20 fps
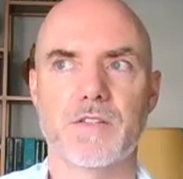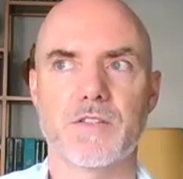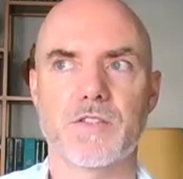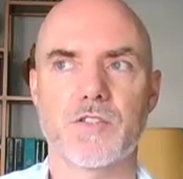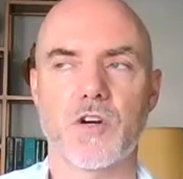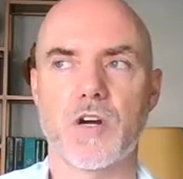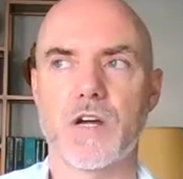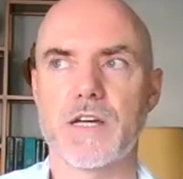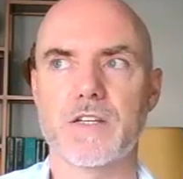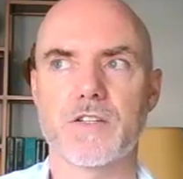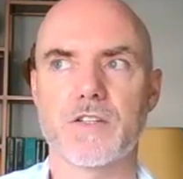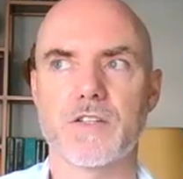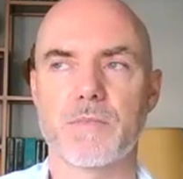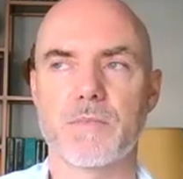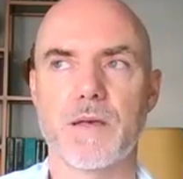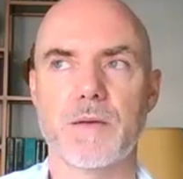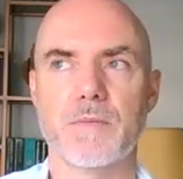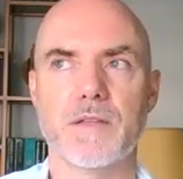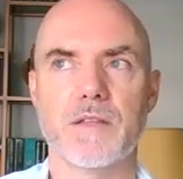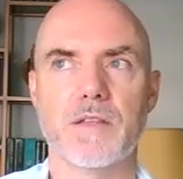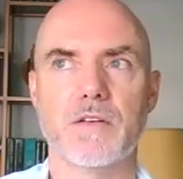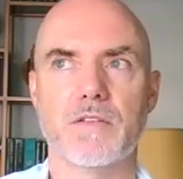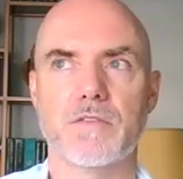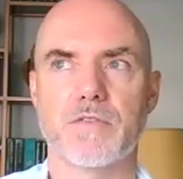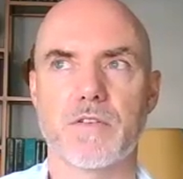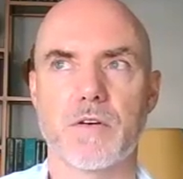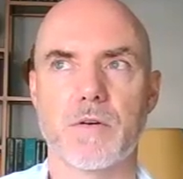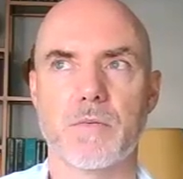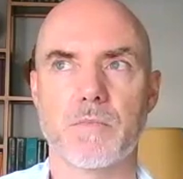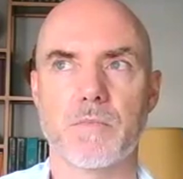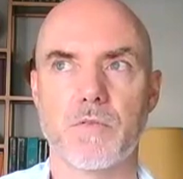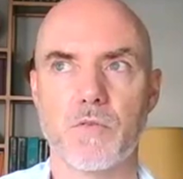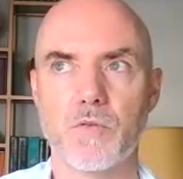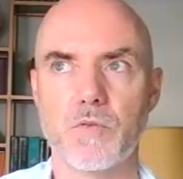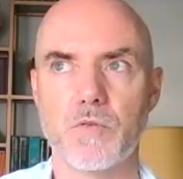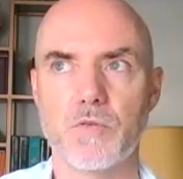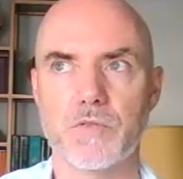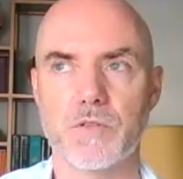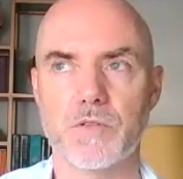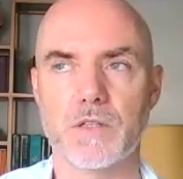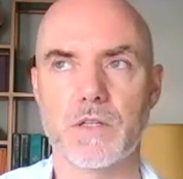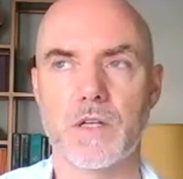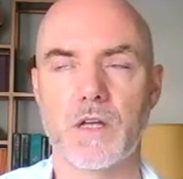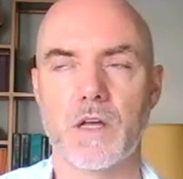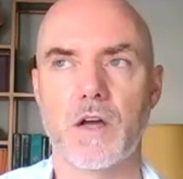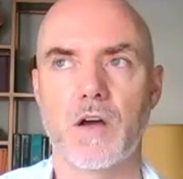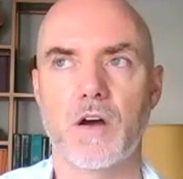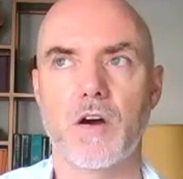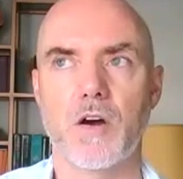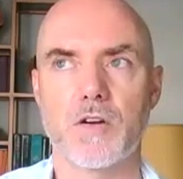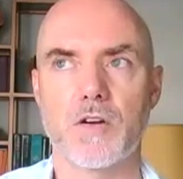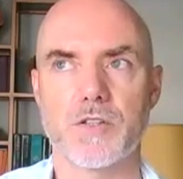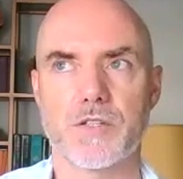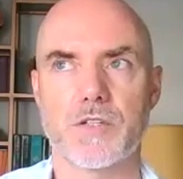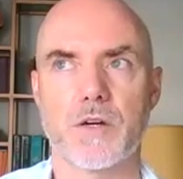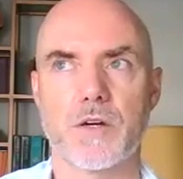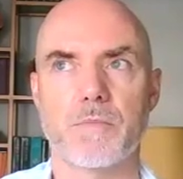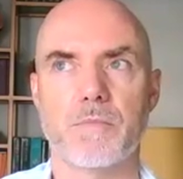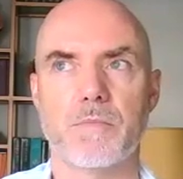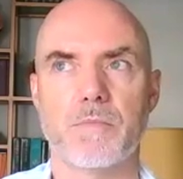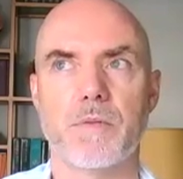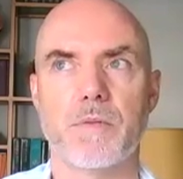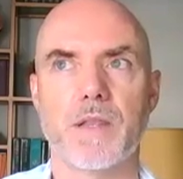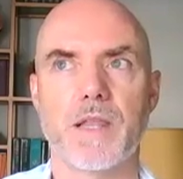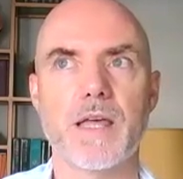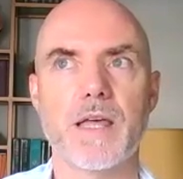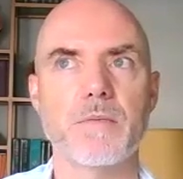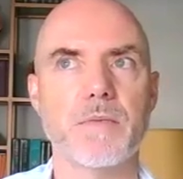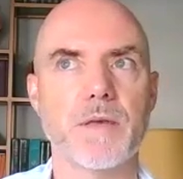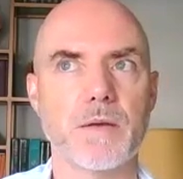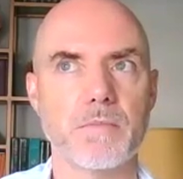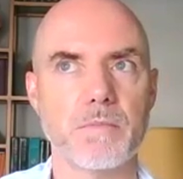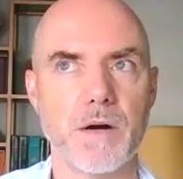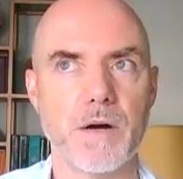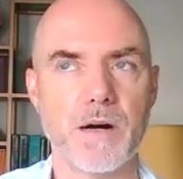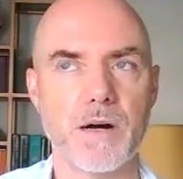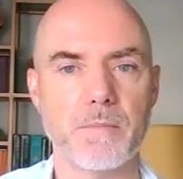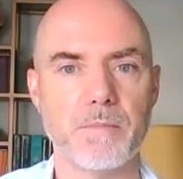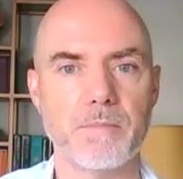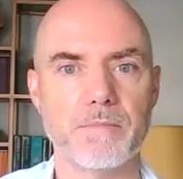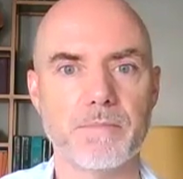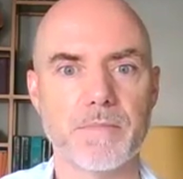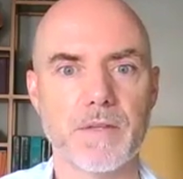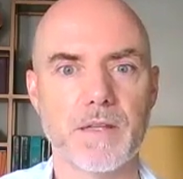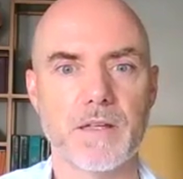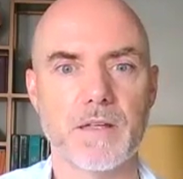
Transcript: trying to maybe look for approval, or stop blaming mom,